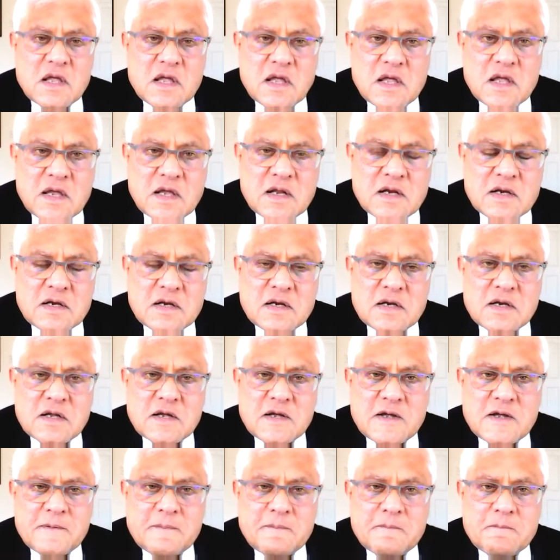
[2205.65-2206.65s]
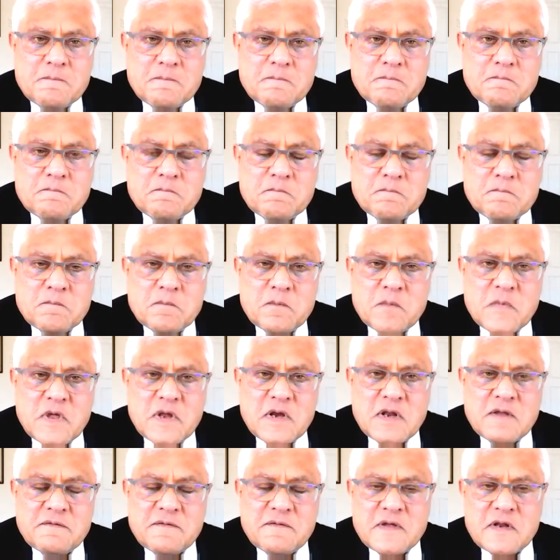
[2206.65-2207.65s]
And
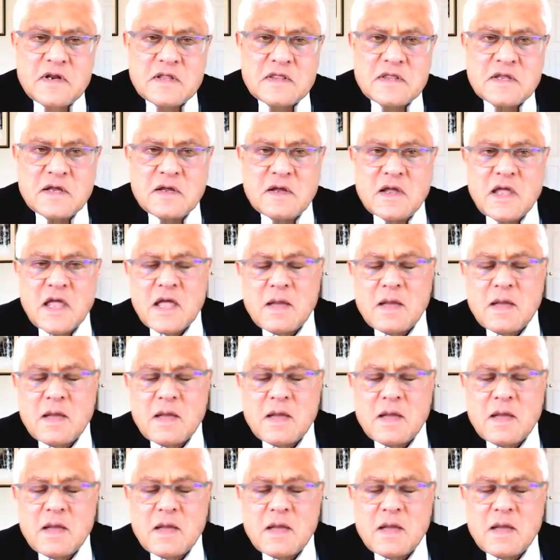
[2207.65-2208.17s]
if anything